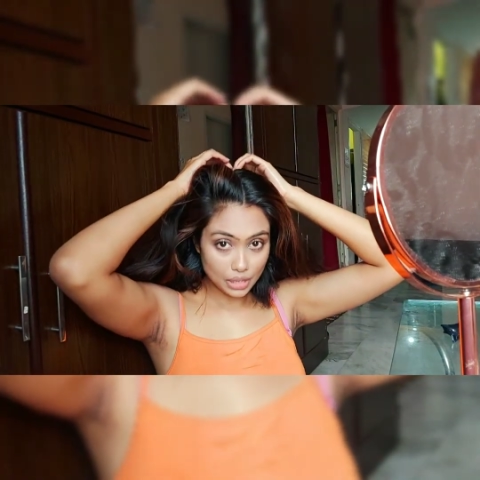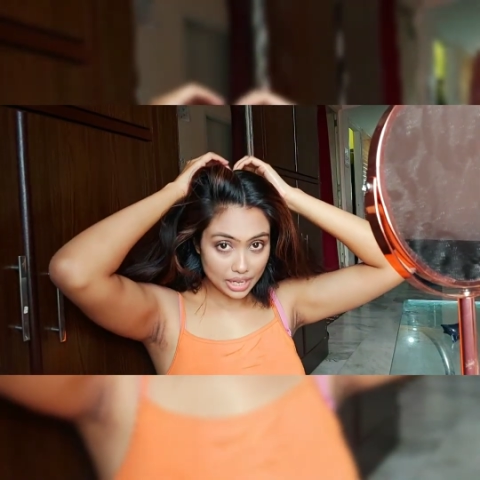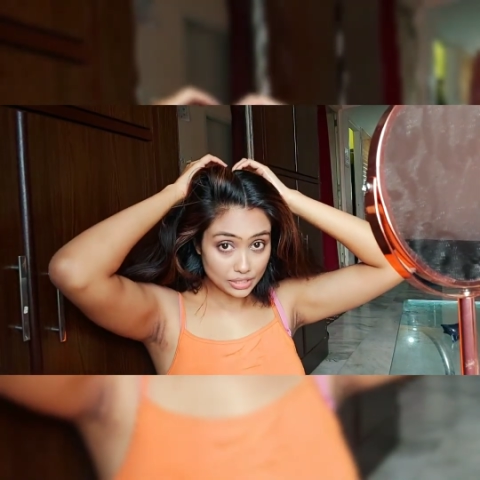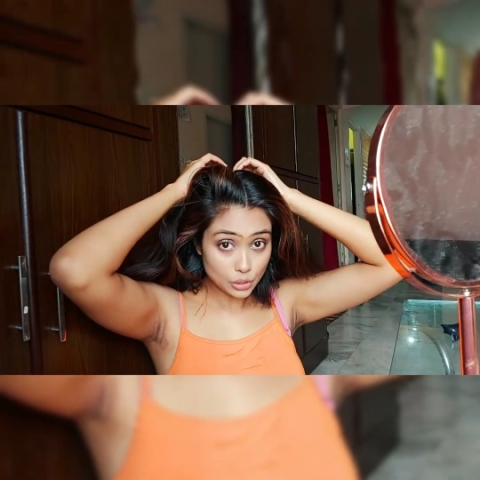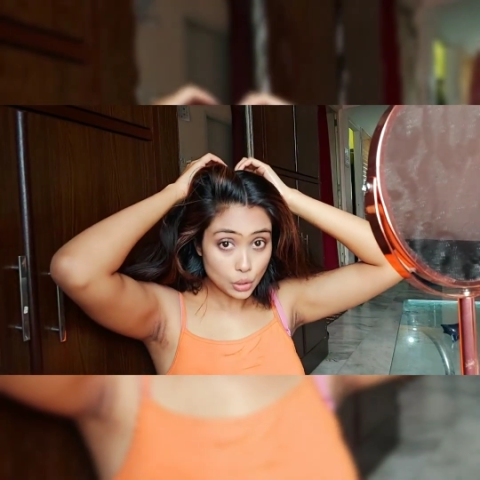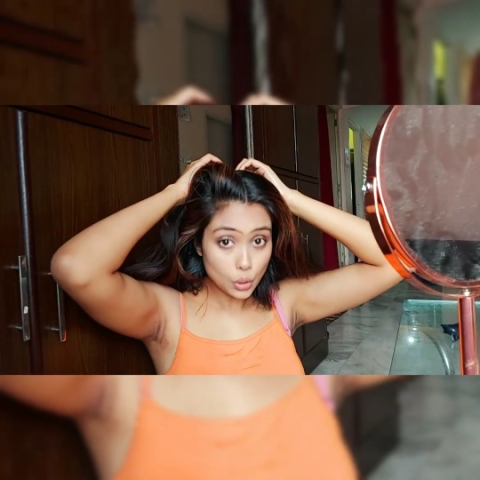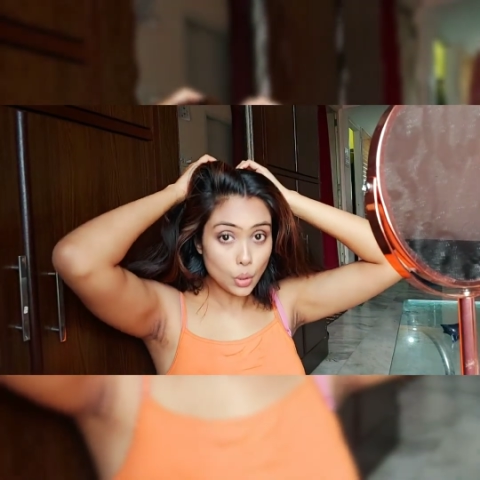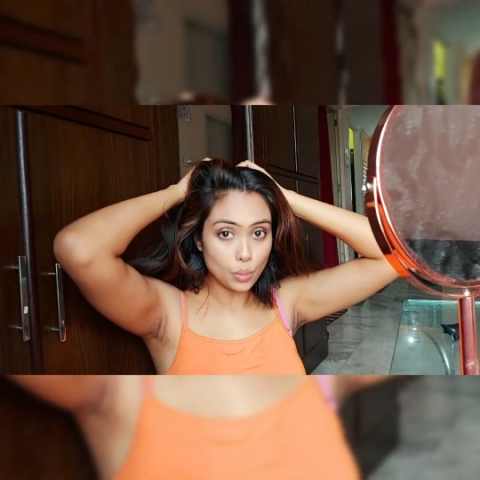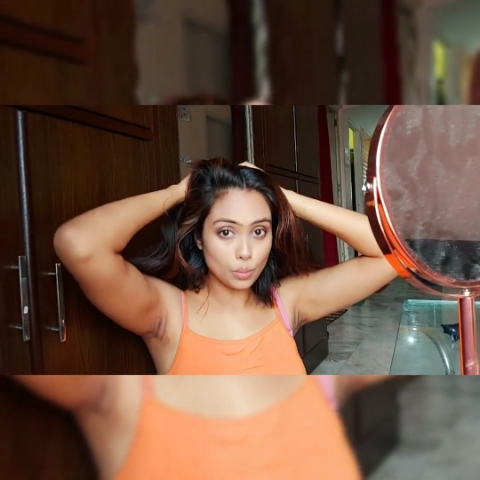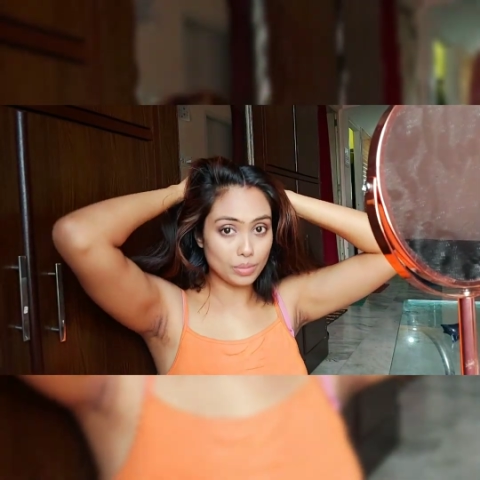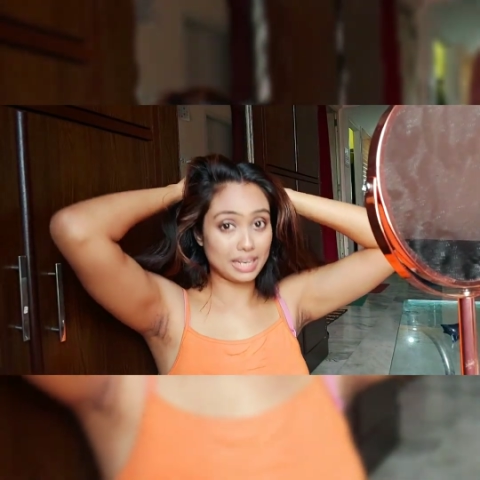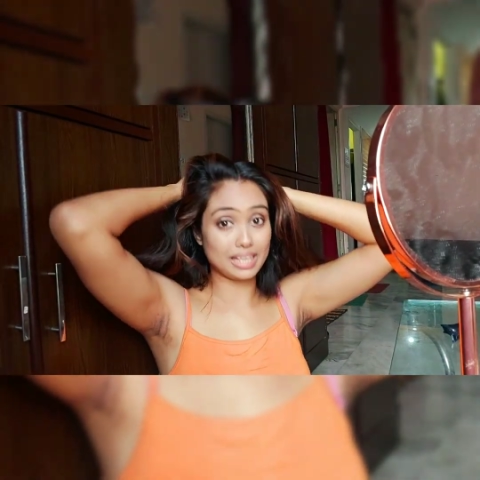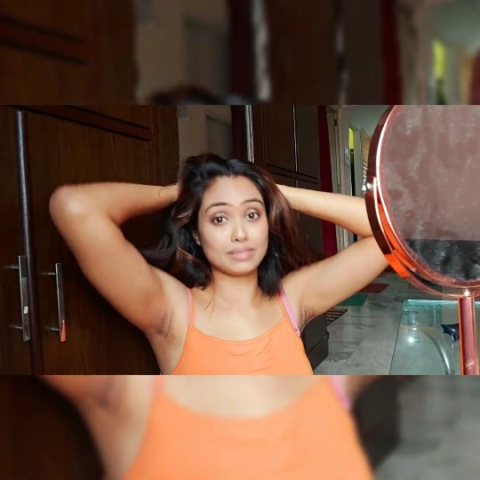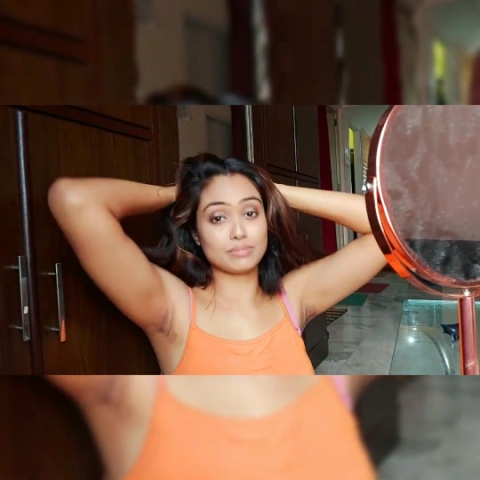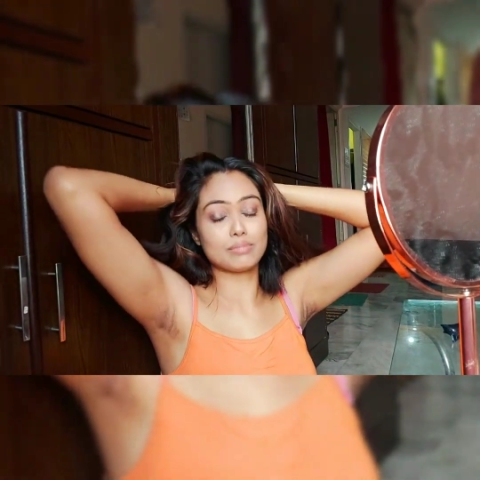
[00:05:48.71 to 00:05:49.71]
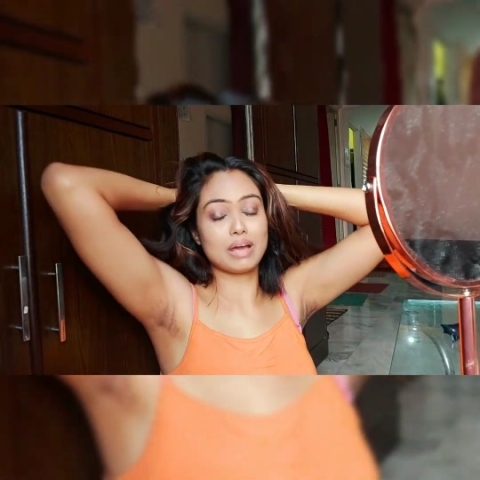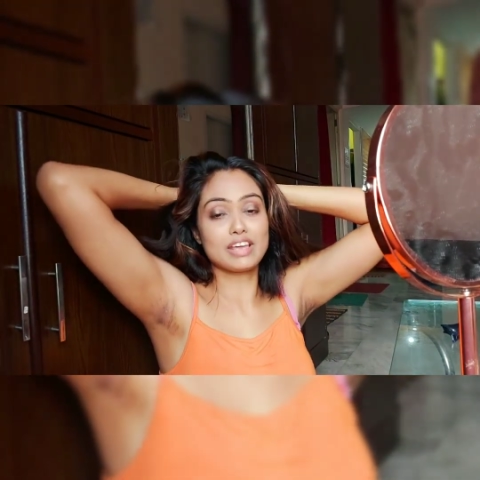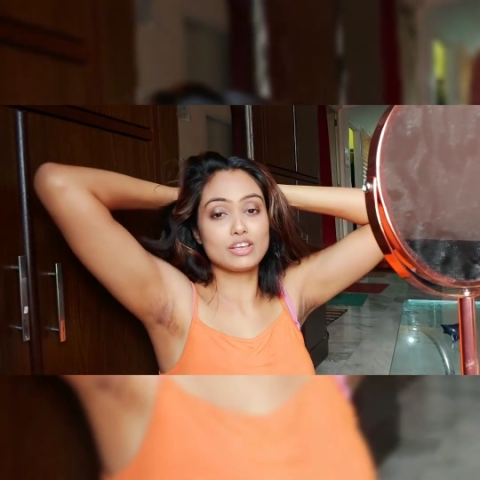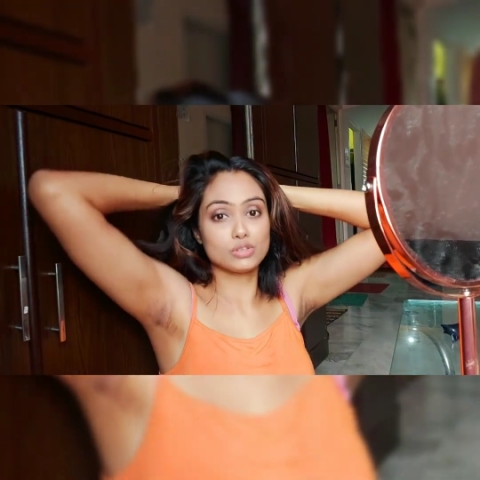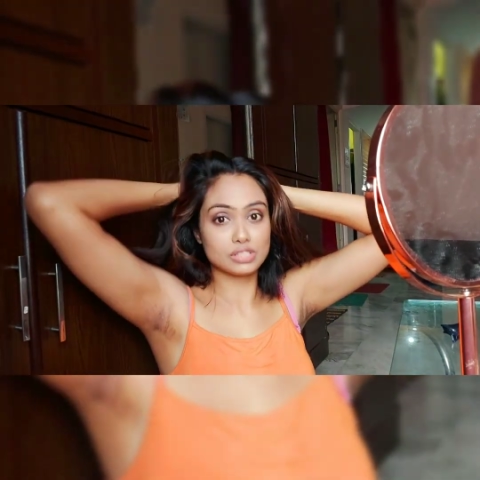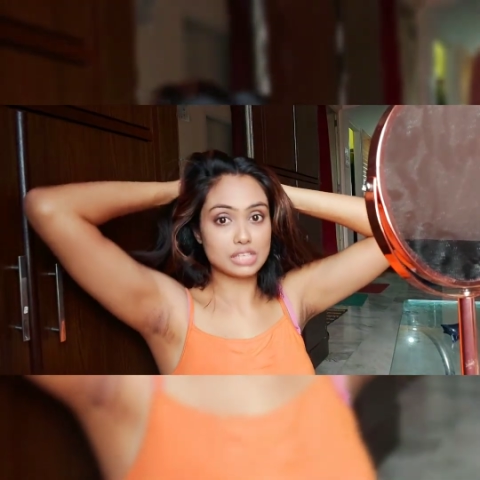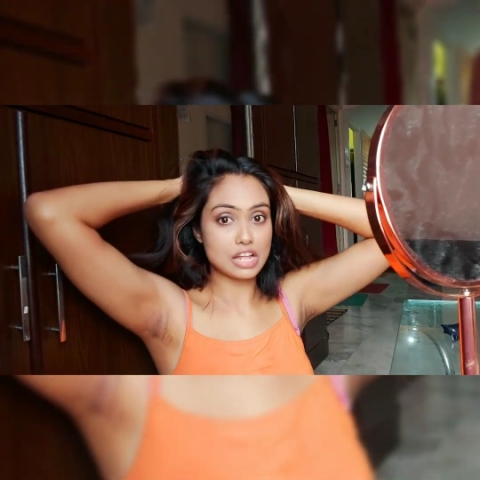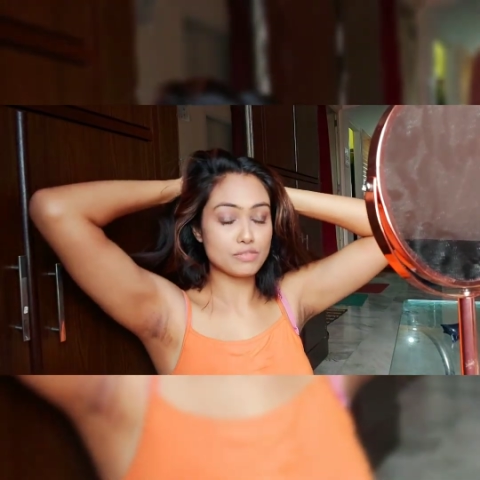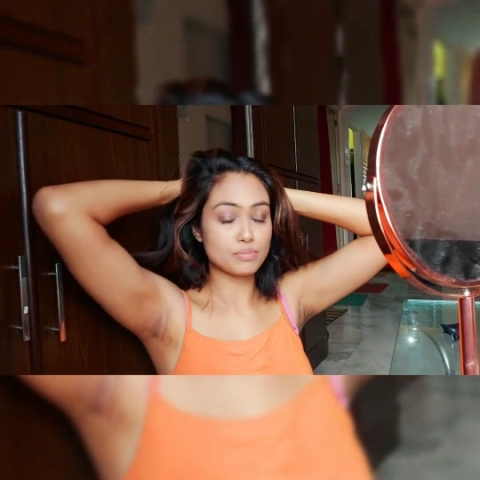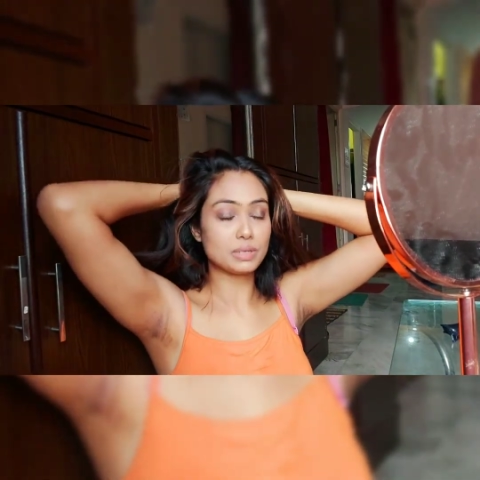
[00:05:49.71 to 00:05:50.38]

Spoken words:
at home, like by yourself.